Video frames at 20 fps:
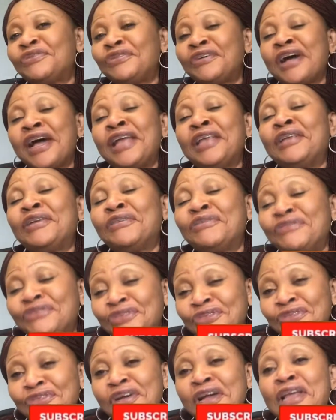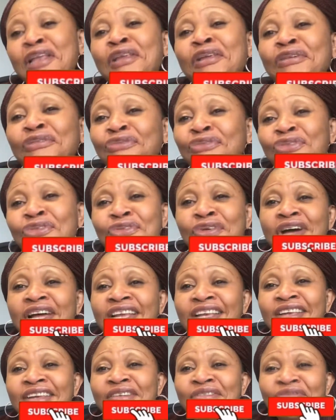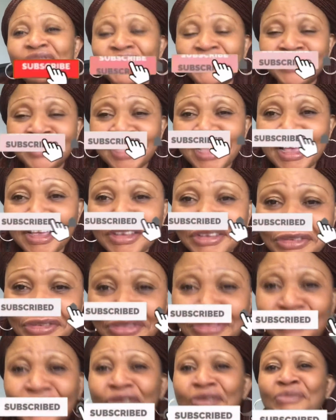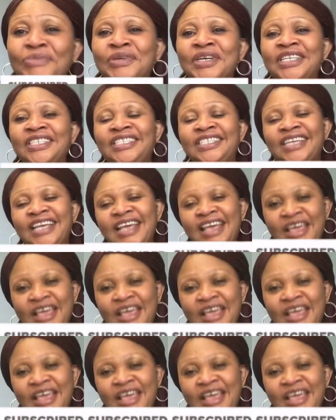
I love you. I love you. I love you. Thank you so much.